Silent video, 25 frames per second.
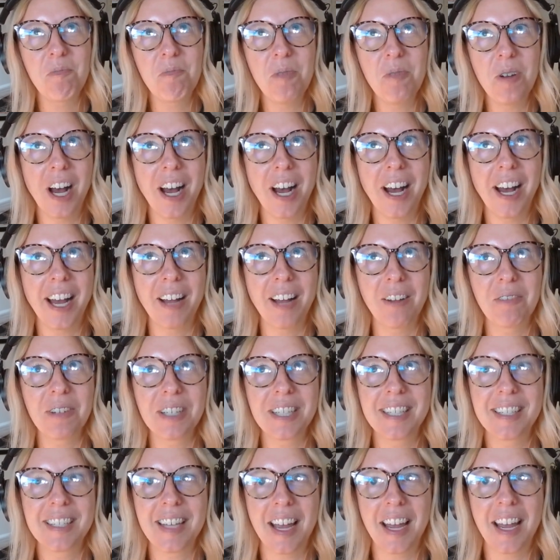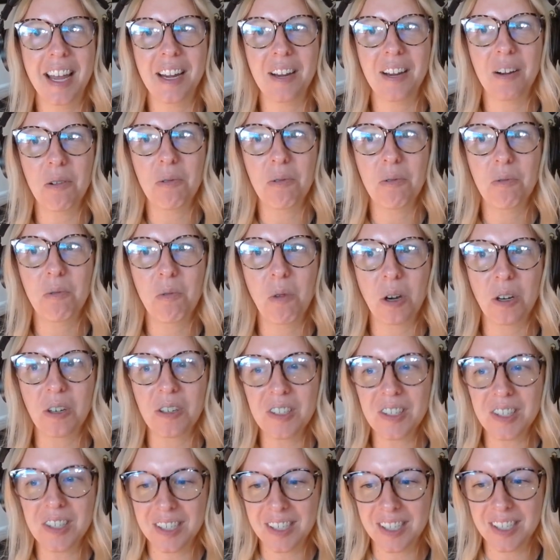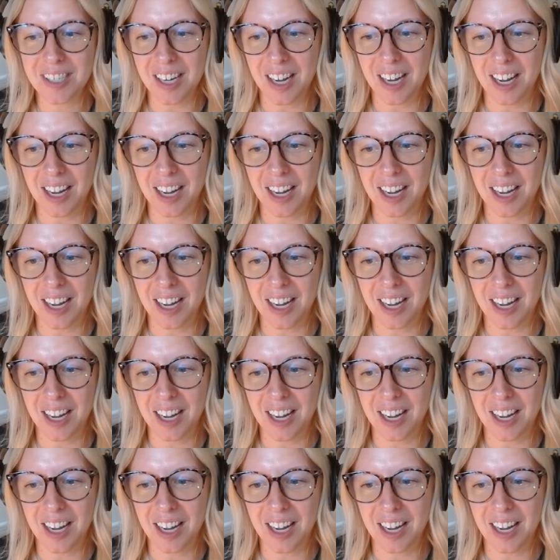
I would say, worst